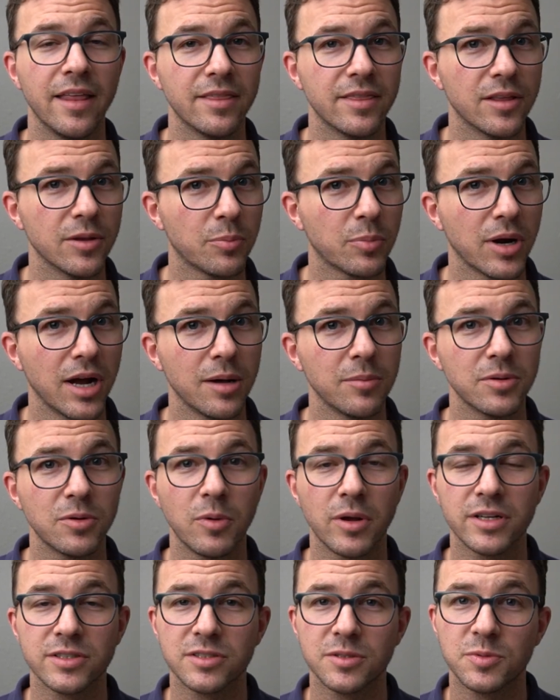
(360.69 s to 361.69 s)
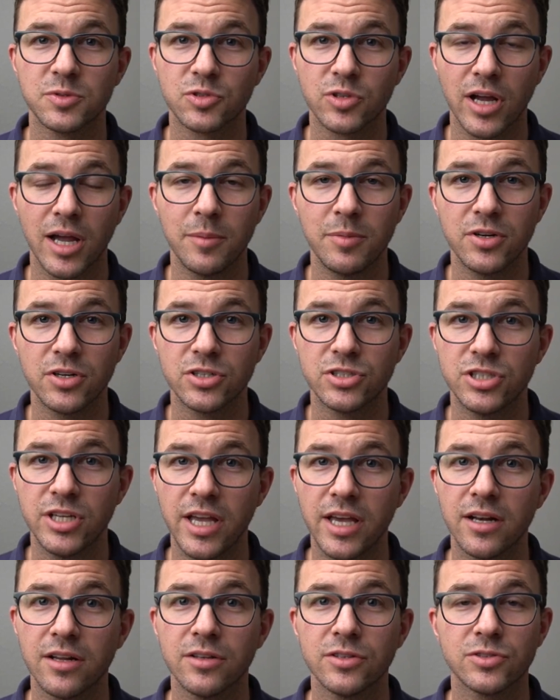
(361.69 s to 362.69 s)
they'll probably want to subscribe to your
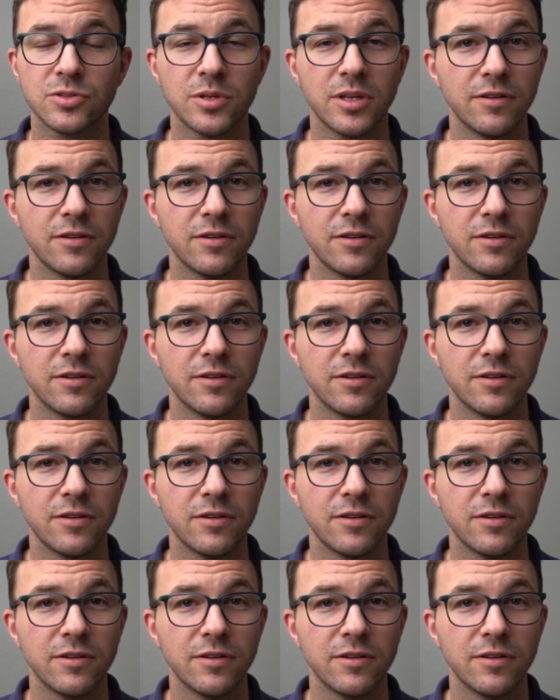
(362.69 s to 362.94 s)
channel so